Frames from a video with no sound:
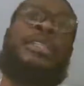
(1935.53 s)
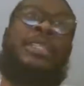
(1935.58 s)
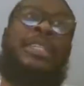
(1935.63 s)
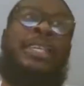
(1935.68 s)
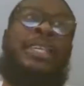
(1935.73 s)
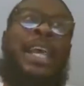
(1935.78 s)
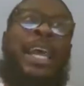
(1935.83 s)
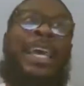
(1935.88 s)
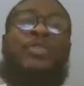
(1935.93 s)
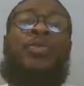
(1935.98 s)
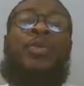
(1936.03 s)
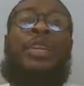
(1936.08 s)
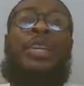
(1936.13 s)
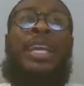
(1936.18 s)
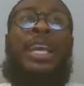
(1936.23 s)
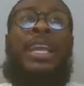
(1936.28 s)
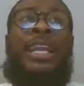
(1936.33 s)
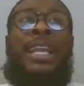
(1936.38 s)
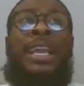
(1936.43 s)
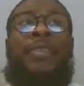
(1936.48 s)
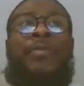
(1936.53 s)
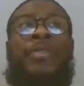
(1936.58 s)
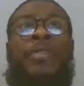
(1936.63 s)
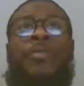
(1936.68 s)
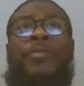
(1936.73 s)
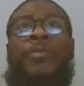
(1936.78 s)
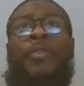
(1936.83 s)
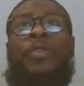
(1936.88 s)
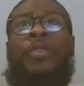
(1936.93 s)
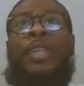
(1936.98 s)
10, 8:28
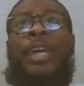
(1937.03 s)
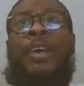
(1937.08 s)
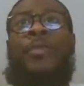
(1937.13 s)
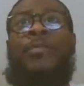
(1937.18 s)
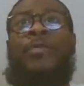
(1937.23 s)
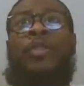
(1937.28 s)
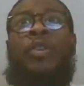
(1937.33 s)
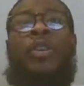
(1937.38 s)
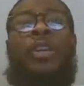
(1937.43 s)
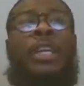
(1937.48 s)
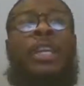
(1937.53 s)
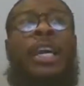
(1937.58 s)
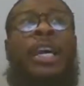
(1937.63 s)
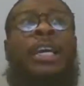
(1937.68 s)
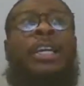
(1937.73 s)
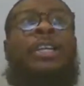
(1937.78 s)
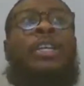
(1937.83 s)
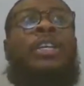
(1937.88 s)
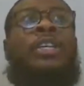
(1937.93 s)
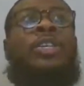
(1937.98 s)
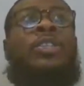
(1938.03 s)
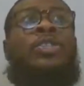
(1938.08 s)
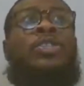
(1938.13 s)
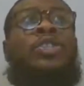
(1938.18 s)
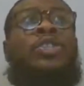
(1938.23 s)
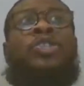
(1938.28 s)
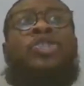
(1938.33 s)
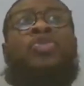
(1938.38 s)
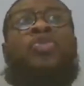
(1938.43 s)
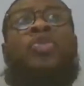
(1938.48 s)
left in the first half, 39
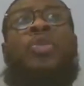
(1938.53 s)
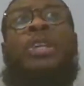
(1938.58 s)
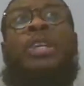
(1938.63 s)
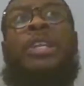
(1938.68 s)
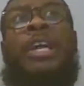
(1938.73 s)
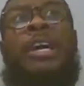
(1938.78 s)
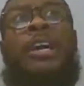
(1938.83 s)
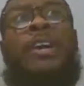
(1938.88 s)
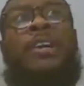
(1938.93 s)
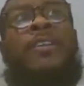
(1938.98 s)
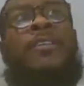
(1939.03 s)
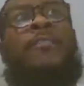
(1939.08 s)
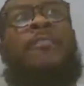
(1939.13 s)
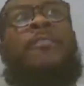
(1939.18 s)
to 29.